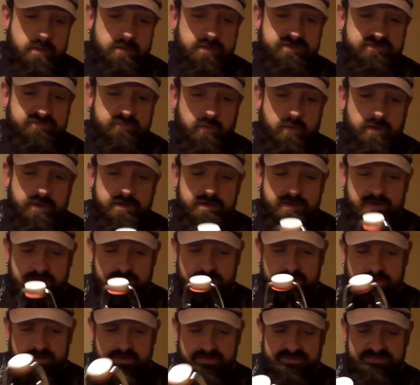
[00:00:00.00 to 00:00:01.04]
this one
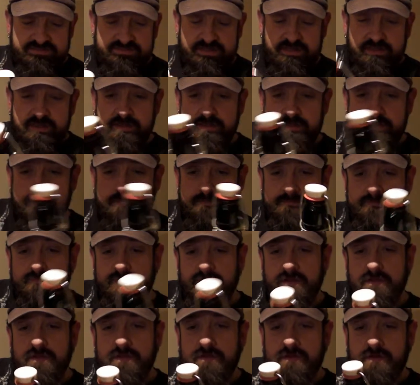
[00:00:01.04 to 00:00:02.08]
is
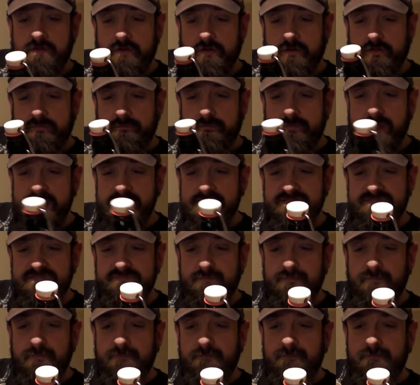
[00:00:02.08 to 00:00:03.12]
called
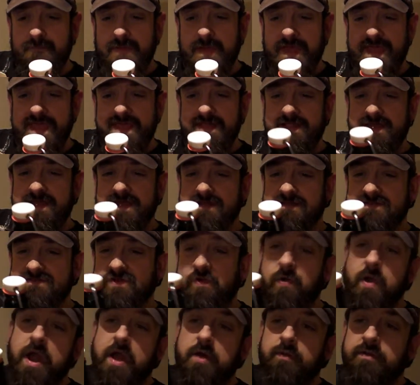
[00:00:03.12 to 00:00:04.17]
Ben's Pale Ale. It's a
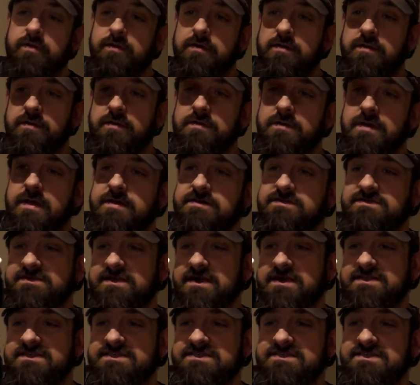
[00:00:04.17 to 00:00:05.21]
growler. It's that